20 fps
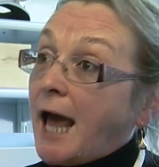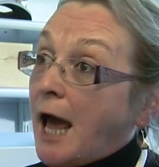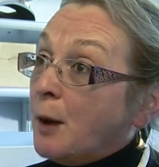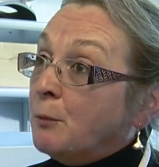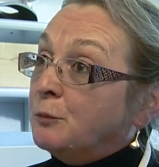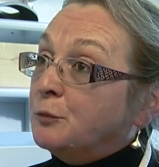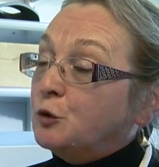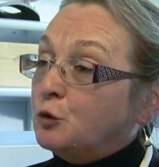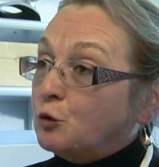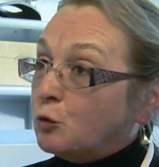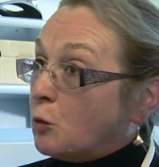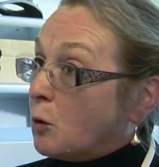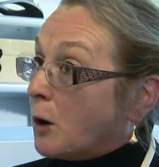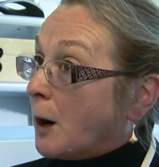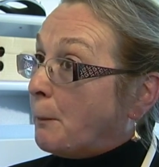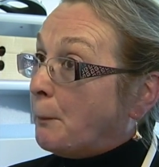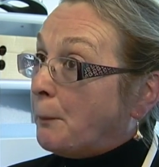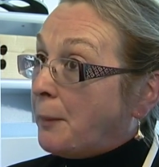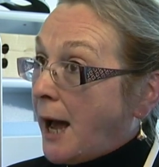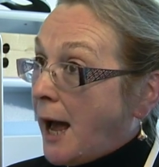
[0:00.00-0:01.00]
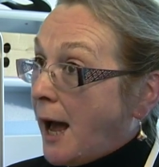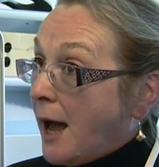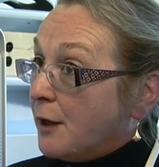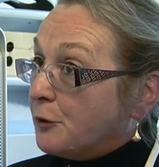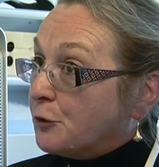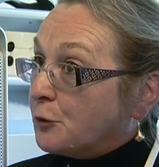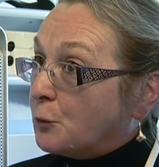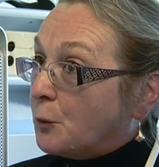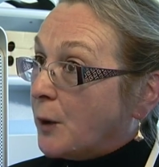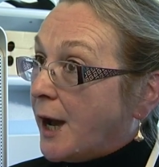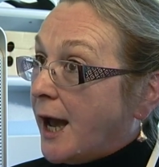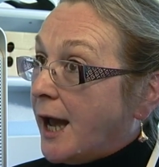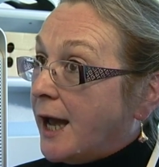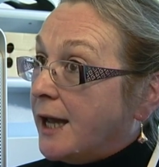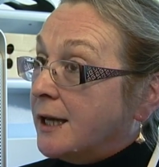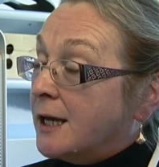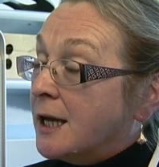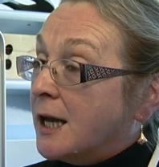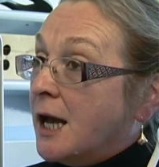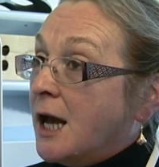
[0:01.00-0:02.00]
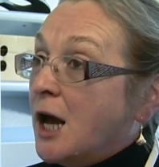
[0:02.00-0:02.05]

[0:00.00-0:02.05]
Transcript: mTOR pathway,